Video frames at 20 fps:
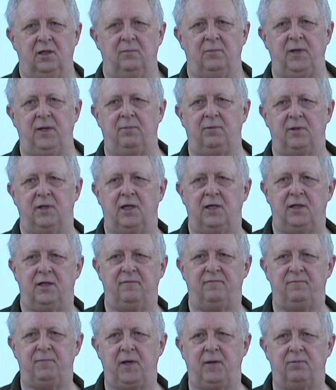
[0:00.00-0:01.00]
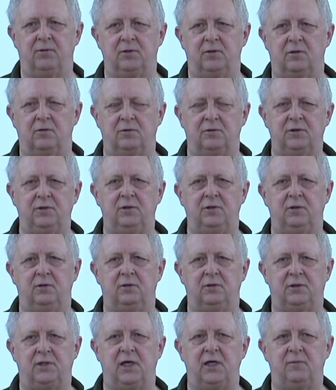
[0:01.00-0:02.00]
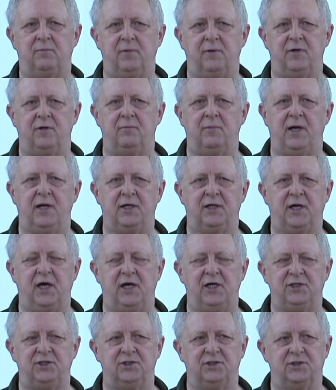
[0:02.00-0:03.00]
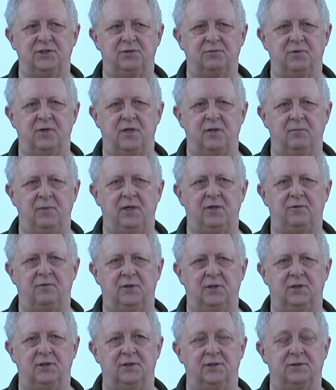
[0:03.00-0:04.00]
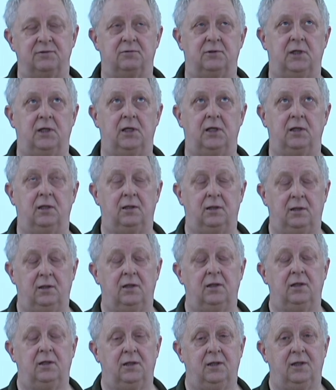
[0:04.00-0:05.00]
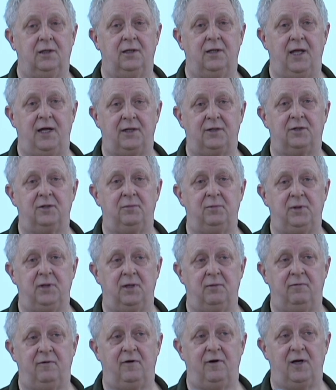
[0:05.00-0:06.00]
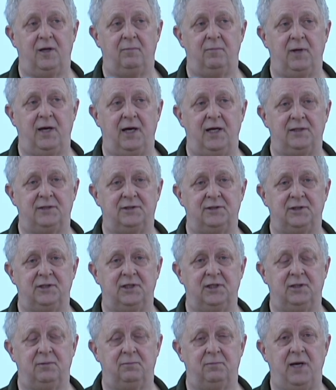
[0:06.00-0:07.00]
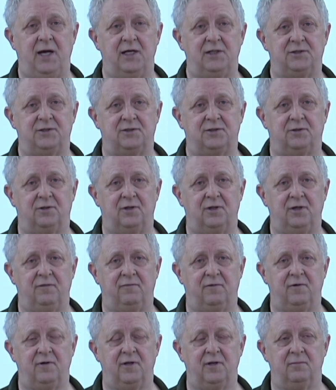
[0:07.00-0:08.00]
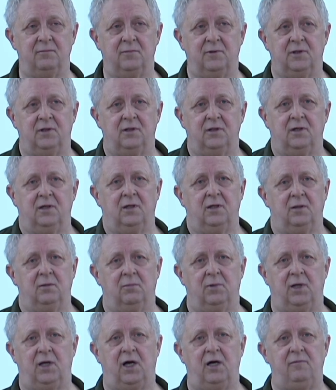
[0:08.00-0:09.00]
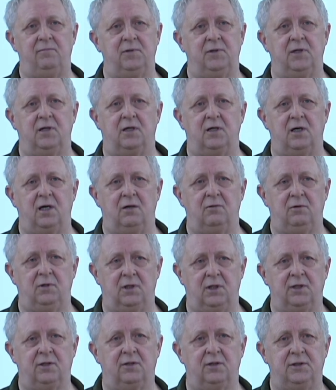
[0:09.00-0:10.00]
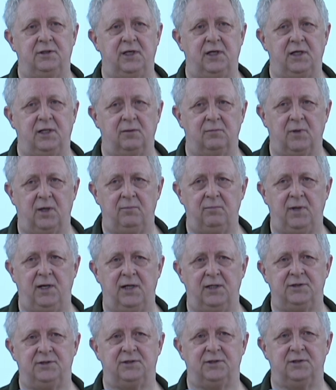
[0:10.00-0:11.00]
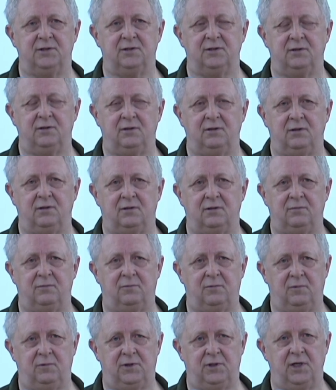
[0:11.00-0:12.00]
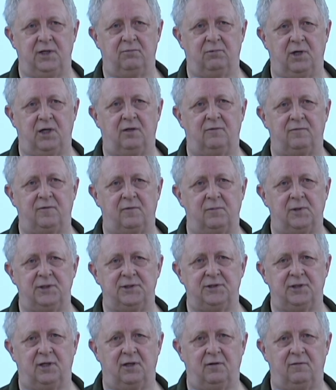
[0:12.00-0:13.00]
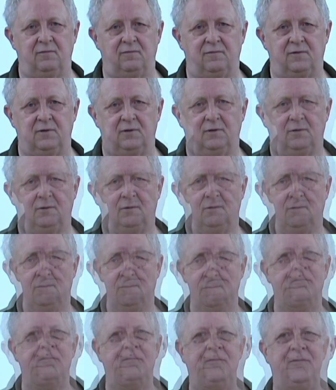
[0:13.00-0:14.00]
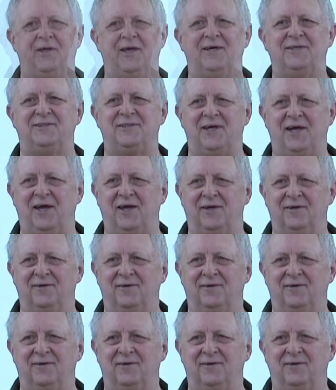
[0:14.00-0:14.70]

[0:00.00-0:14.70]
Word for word: people that if people don't take their medications with a mental illness well, that could be a very bad scene, bad story for them. But I've been really good taking my meds and did well for myself. Yes, Anne